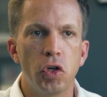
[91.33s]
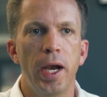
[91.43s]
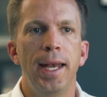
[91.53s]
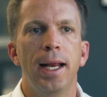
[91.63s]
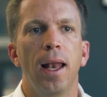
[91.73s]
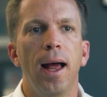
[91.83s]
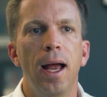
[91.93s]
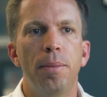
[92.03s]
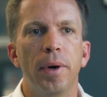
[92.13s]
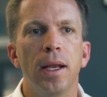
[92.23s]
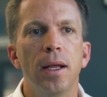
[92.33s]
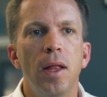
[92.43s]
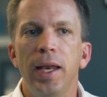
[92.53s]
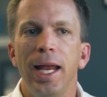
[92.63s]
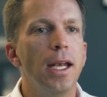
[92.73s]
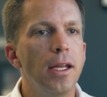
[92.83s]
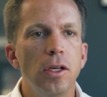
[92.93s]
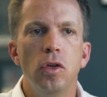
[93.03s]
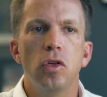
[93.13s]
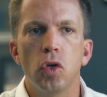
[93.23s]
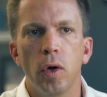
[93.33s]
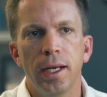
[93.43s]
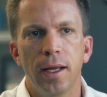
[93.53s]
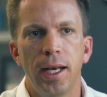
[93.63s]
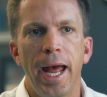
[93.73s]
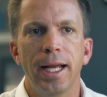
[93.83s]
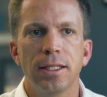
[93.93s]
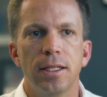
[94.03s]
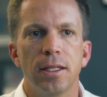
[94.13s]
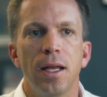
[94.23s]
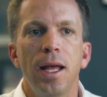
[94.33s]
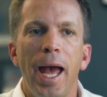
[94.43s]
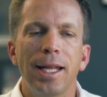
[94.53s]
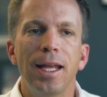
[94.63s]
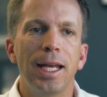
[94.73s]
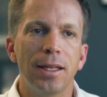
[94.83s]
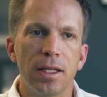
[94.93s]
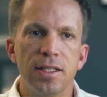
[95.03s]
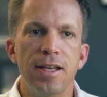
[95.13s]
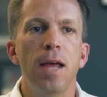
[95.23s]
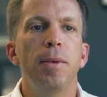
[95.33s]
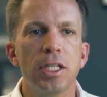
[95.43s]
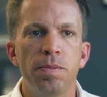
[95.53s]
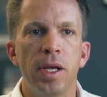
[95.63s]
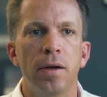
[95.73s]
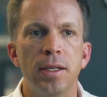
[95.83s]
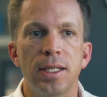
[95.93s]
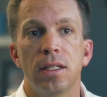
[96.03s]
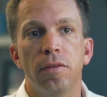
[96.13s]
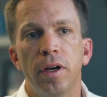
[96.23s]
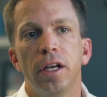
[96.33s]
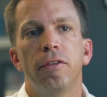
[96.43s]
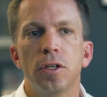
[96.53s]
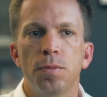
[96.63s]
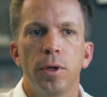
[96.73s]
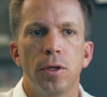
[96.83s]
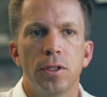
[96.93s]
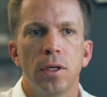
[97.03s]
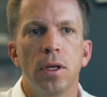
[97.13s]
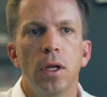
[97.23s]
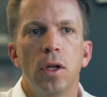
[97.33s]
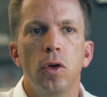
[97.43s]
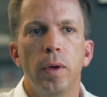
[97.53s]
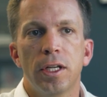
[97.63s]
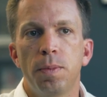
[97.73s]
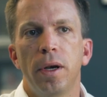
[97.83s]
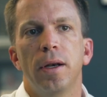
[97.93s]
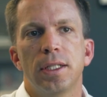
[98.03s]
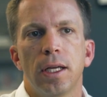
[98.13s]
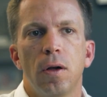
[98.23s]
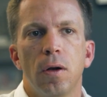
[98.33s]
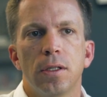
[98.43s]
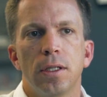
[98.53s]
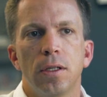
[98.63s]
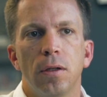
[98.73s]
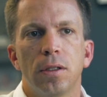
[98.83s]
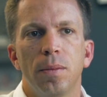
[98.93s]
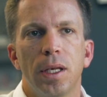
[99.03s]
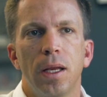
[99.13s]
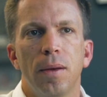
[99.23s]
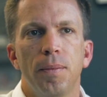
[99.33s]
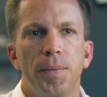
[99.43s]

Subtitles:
a training library that any new joiner can access and can get the same experience as the very first person who experienced that content ultimately.